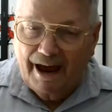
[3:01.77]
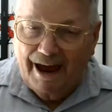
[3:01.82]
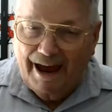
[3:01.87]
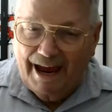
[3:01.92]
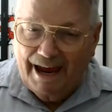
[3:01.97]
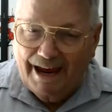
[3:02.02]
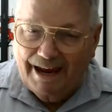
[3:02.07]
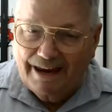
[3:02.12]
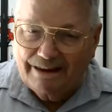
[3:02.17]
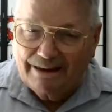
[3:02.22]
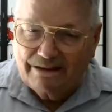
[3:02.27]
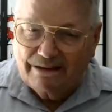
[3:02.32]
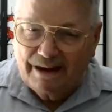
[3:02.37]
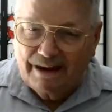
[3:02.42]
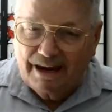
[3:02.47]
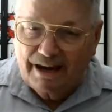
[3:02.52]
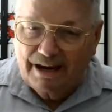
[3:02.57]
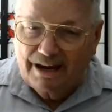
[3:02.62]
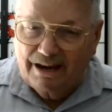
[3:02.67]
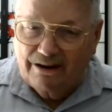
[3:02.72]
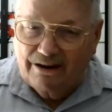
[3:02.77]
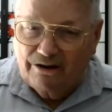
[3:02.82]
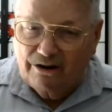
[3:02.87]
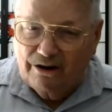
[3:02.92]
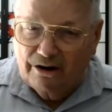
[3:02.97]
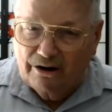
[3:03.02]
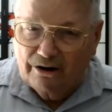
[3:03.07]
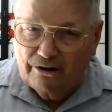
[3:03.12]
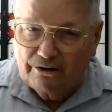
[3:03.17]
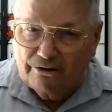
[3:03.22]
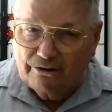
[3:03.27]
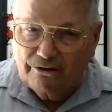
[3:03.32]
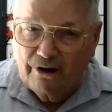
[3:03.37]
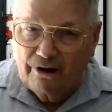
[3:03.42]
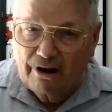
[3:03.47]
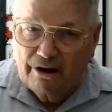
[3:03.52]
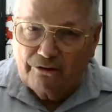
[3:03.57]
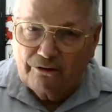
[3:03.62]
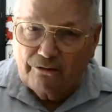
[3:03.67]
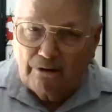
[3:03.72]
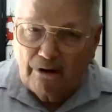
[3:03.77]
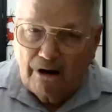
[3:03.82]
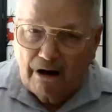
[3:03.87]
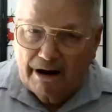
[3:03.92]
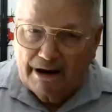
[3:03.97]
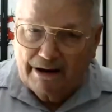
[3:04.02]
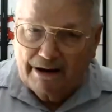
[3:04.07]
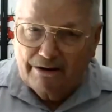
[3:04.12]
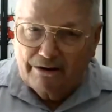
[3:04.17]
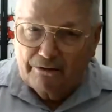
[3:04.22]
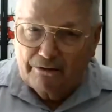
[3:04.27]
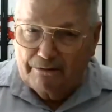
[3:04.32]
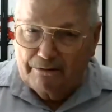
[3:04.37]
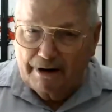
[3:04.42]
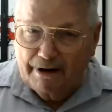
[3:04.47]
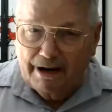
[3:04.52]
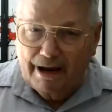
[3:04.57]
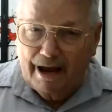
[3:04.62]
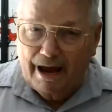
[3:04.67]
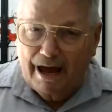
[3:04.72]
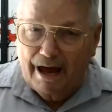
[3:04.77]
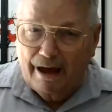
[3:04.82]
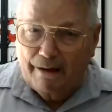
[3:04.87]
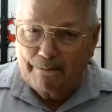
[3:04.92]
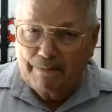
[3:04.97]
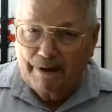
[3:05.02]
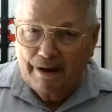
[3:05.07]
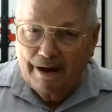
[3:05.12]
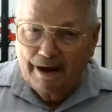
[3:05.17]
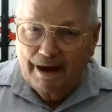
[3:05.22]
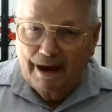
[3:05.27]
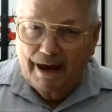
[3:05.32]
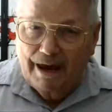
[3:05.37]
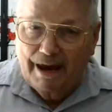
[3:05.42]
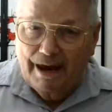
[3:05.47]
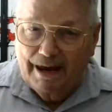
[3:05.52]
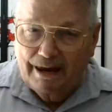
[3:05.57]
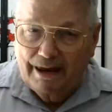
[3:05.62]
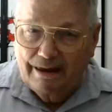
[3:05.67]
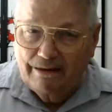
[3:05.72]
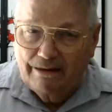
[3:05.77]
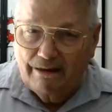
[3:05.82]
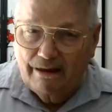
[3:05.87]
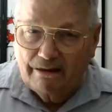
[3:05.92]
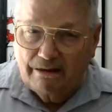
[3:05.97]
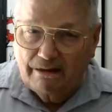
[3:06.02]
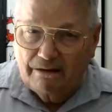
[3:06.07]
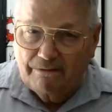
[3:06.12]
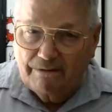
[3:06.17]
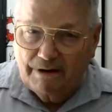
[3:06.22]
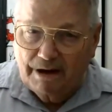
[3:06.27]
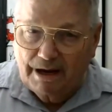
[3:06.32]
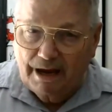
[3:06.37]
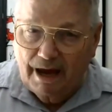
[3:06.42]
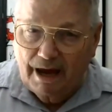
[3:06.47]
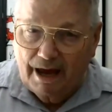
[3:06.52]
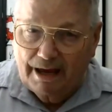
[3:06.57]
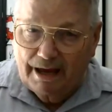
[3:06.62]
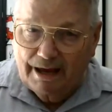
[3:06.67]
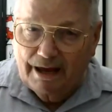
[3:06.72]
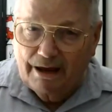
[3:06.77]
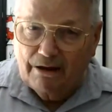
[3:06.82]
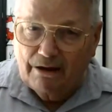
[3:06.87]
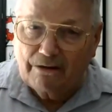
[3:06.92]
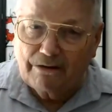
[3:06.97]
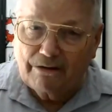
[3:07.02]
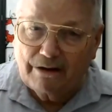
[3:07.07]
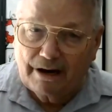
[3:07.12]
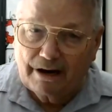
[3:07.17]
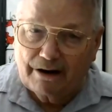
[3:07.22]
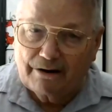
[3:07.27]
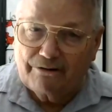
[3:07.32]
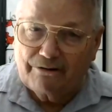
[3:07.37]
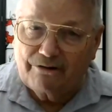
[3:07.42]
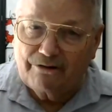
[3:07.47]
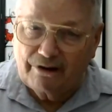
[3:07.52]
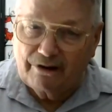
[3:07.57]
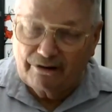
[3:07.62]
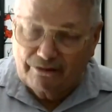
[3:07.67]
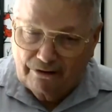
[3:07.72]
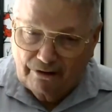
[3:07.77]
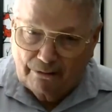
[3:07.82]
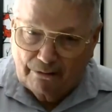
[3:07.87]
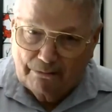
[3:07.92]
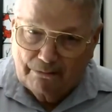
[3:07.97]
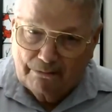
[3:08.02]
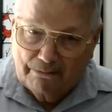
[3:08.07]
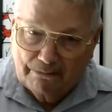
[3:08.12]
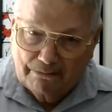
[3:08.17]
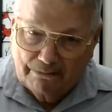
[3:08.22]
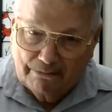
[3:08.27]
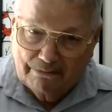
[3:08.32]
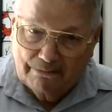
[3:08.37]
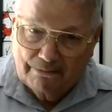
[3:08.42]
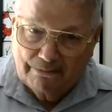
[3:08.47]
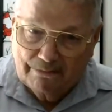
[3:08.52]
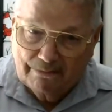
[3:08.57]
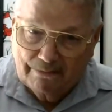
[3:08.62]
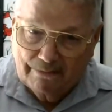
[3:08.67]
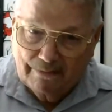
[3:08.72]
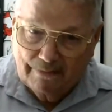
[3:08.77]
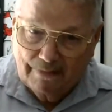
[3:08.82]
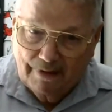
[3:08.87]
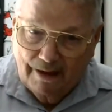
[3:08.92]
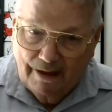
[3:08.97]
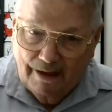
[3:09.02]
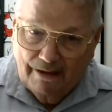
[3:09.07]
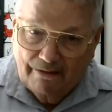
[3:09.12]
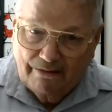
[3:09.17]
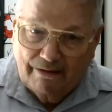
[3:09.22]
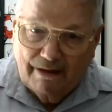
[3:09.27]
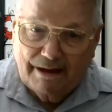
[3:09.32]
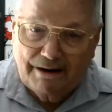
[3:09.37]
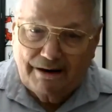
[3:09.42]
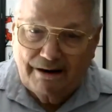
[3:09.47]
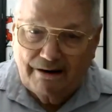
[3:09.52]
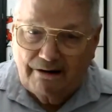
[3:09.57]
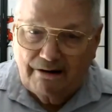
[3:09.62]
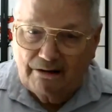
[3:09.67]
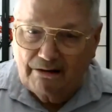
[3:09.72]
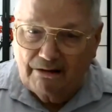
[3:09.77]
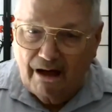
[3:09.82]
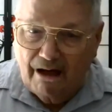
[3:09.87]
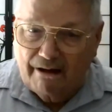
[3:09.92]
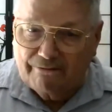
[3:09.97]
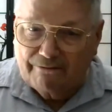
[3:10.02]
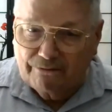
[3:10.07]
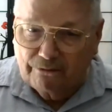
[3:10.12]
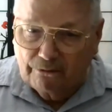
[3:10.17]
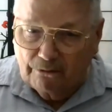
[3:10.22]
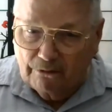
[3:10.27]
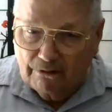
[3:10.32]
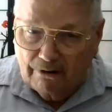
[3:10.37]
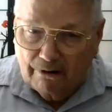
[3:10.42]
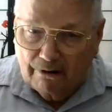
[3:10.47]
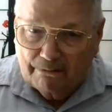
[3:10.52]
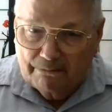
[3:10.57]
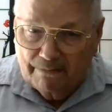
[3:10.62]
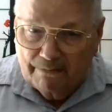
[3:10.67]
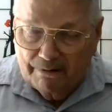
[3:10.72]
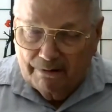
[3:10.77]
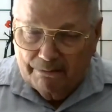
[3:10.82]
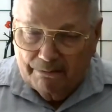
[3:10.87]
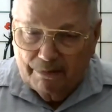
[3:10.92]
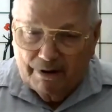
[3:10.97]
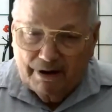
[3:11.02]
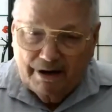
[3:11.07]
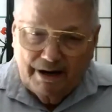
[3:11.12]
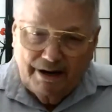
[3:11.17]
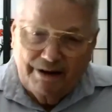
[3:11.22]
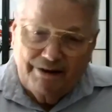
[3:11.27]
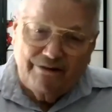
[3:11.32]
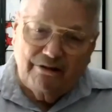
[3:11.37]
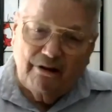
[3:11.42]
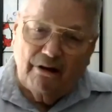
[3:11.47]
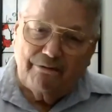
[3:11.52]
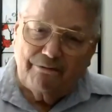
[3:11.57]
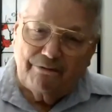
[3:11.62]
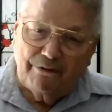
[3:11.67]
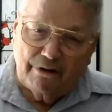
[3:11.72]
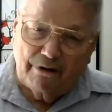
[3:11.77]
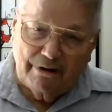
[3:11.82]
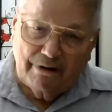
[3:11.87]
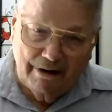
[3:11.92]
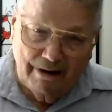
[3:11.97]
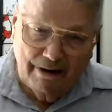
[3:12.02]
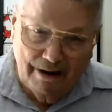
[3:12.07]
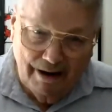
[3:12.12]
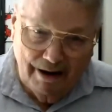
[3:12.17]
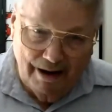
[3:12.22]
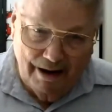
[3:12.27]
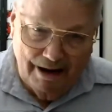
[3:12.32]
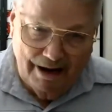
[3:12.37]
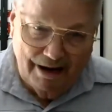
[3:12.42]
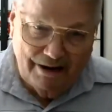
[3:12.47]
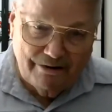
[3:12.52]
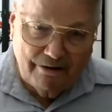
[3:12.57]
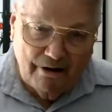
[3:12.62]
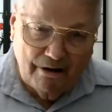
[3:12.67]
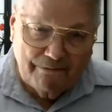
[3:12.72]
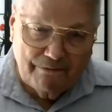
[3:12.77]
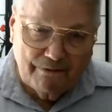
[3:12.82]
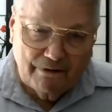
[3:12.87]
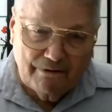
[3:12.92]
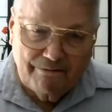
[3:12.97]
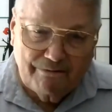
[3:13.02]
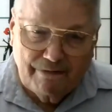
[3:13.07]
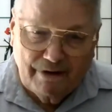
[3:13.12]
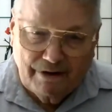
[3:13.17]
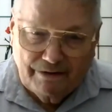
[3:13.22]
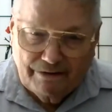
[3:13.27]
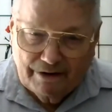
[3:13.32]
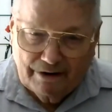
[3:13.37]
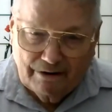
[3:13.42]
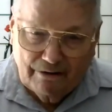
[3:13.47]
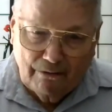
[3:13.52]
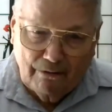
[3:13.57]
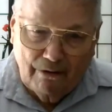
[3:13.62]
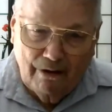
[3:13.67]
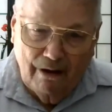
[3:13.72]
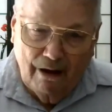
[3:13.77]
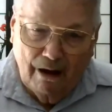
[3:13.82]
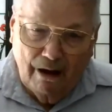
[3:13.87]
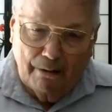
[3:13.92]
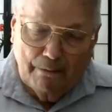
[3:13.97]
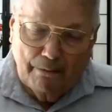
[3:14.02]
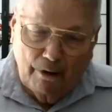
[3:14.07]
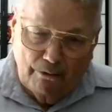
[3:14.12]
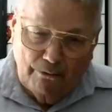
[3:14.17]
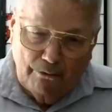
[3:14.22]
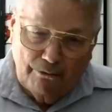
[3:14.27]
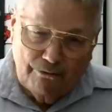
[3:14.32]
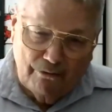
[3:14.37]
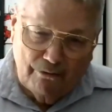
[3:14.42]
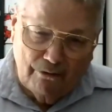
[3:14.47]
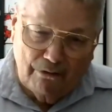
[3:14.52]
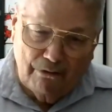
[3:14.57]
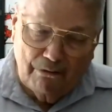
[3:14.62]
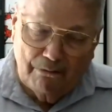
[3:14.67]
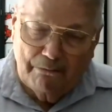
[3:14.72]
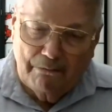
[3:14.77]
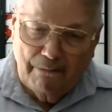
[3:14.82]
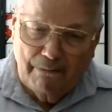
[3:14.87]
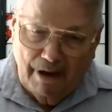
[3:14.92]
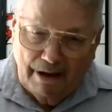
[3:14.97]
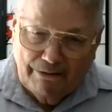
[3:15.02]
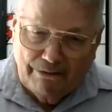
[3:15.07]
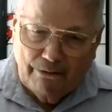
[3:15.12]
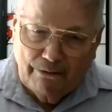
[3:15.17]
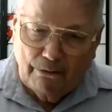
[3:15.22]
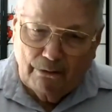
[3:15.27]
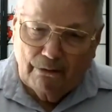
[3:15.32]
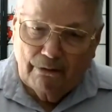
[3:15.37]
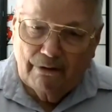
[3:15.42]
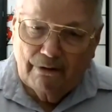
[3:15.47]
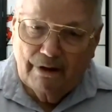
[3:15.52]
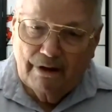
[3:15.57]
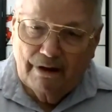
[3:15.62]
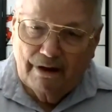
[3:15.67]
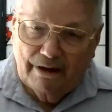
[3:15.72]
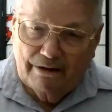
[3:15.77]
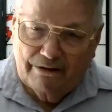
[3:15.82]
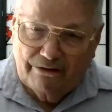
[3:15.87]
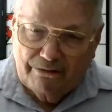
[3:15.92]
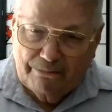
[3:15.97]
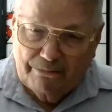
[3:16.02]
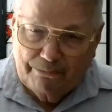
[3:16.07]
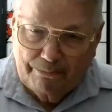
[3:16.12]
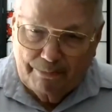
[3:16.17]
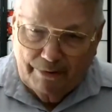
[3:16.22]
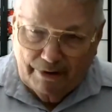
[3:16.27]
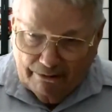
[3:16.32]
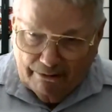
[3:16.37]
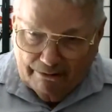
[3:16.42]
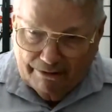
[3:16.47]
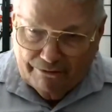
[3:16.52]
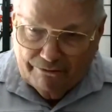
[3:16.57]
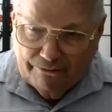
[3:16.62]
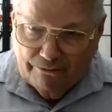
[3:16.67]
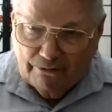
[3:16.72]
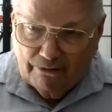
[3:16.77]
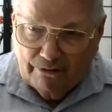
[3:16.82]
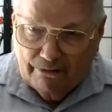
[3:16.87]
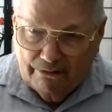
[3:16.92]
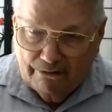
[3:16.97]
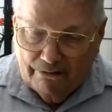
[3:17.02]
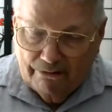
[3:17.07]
18 years trying to rehab in the VA healthcare system. They did a lot for him, but he suffered. He suffered physical, emotional, mental, and spiritual.